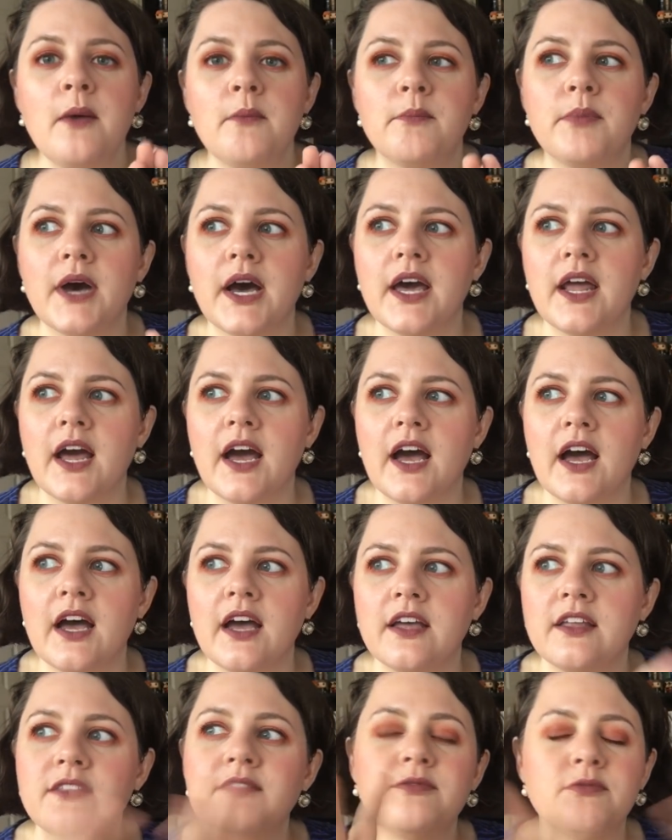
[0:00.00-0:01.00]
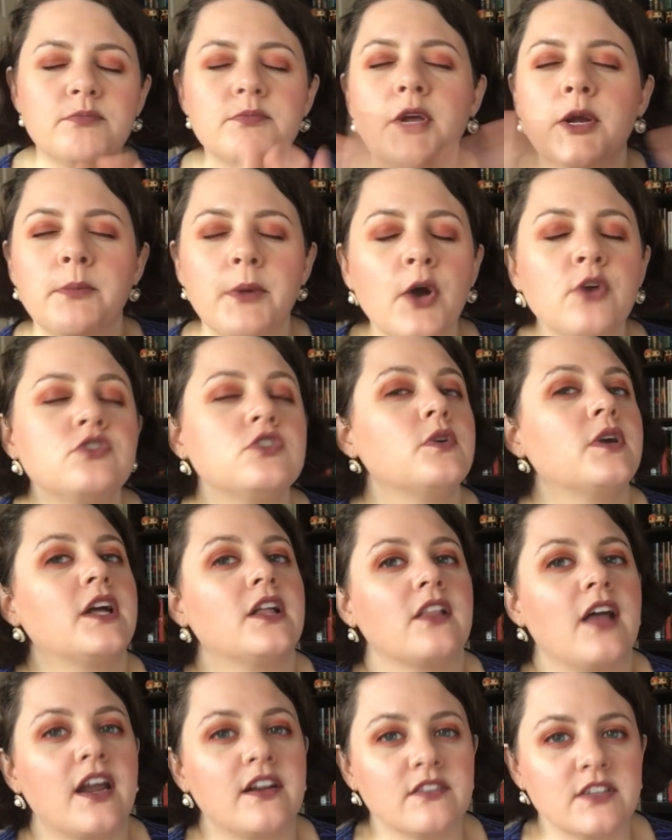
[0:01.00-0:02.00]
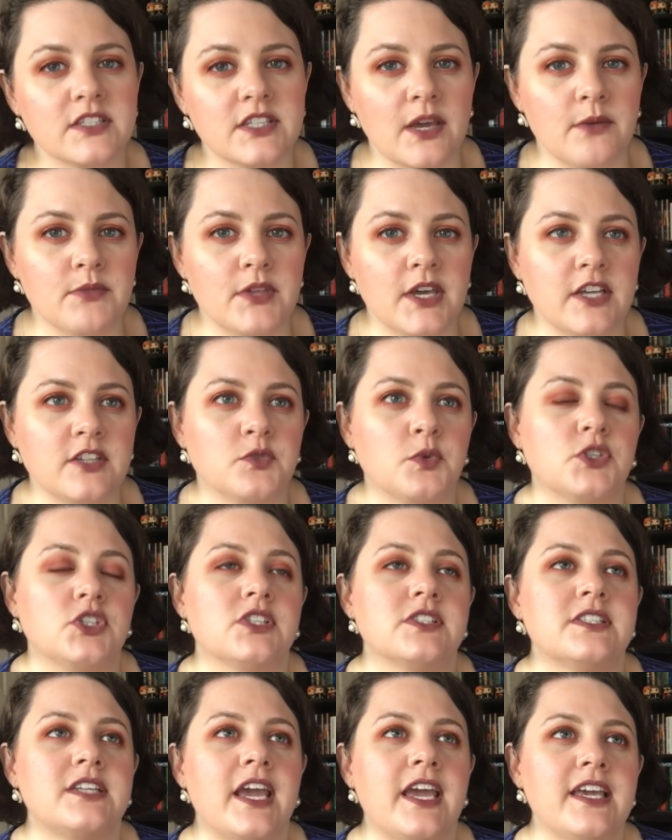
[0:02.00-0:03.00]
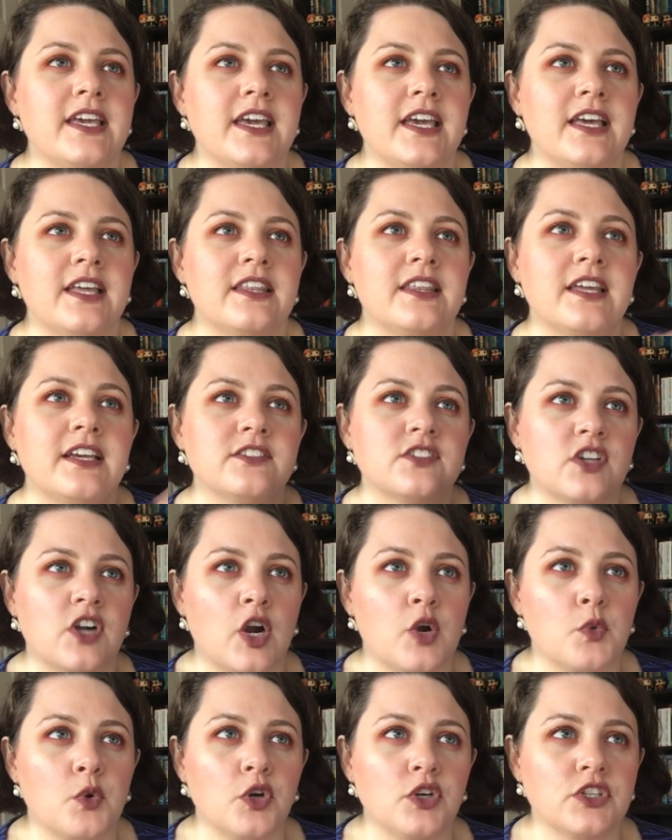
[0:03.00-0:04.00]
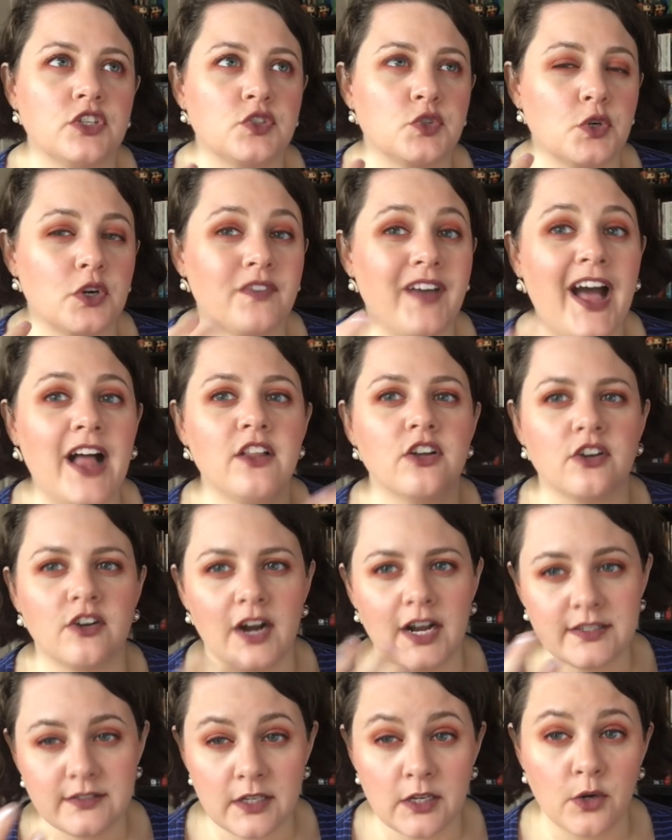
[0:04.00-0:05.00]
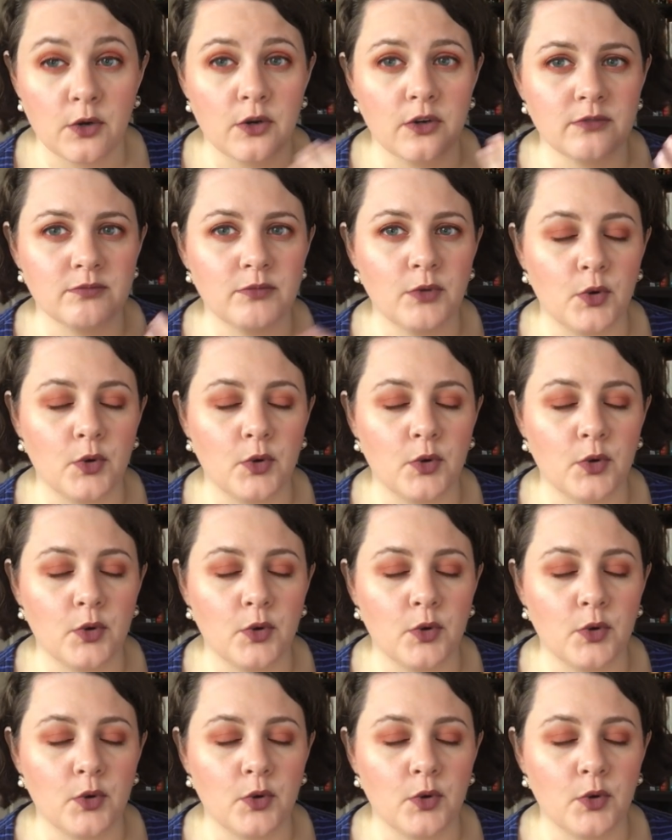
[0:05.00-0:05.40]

but uh, they're both doing a lot of the same things, which is taking things in our world and sort of allegorizing or,